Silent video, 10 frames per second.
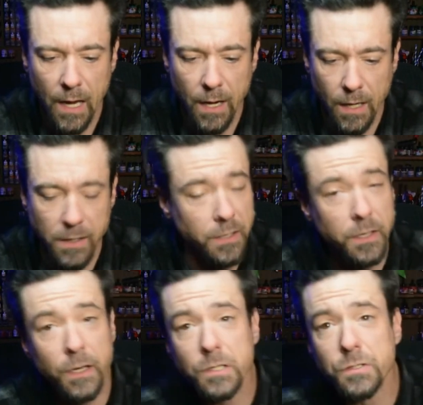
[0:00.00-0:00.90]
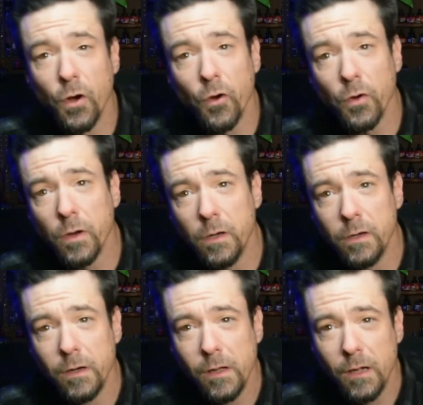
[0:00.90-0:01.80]
And I did get it soldered.
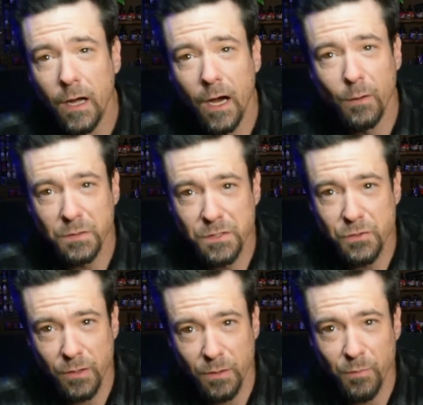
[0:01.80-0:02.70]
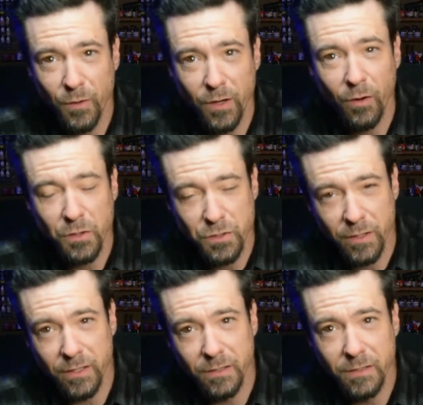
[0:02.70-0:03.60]
I was struggling pretty hard
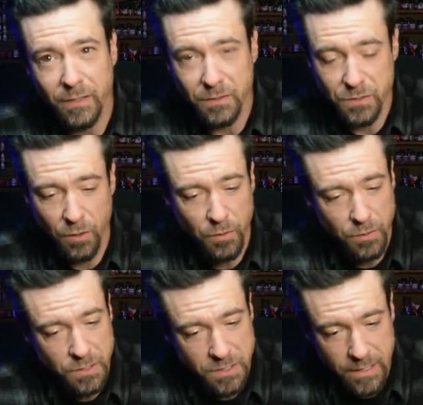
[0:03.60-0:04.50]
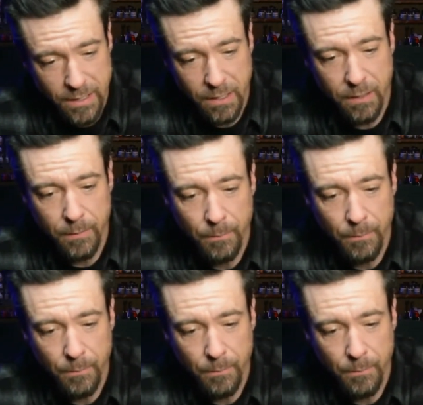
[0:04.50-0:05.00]
trying to get solder to stick.